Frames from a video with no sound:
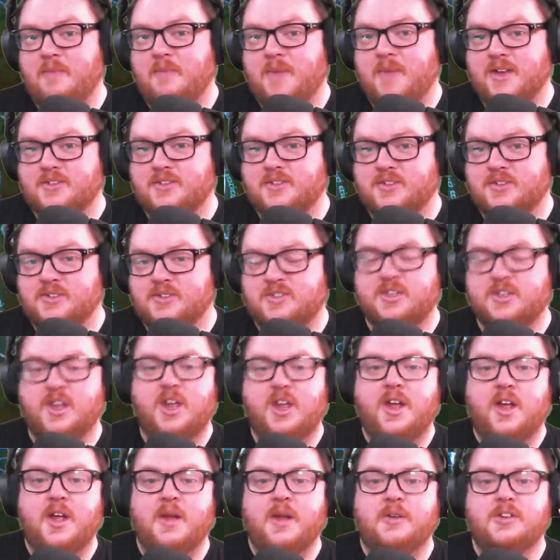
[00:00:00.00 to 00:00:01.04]
essence
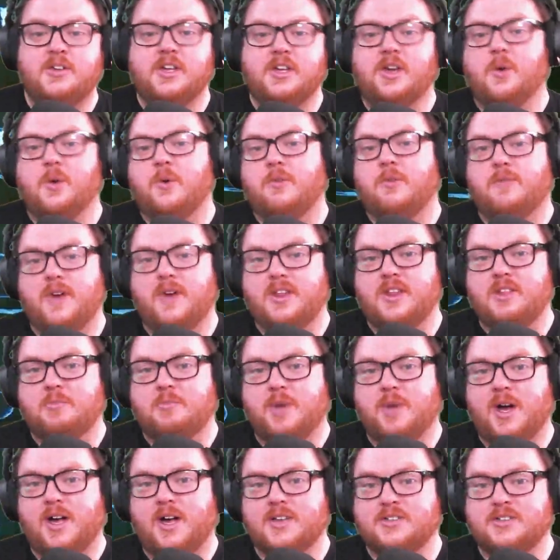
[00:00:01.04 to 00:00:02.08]
to go and fight the
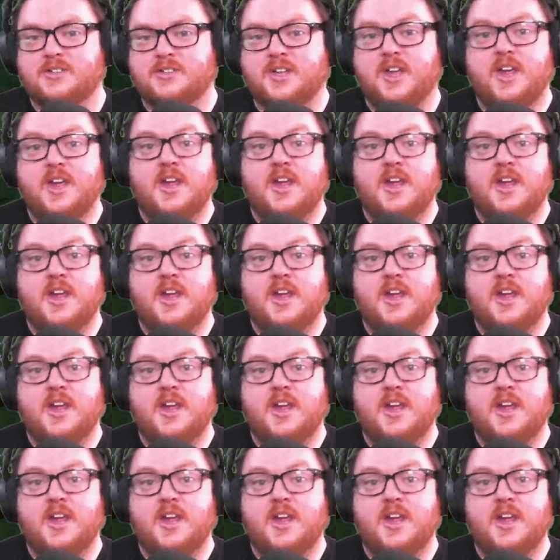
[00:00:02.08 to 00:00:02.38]
boss.